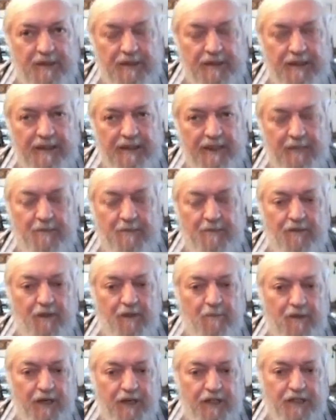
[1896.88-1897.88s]
a number of
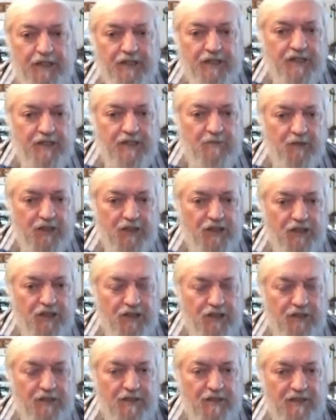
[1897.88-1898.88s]
operations in
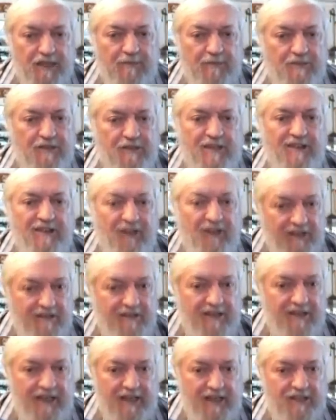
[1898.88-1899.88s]
which chaps did not
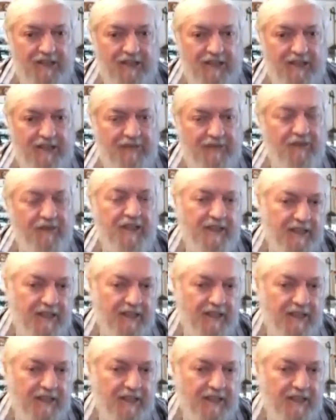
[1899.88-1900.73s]
actually ever hear,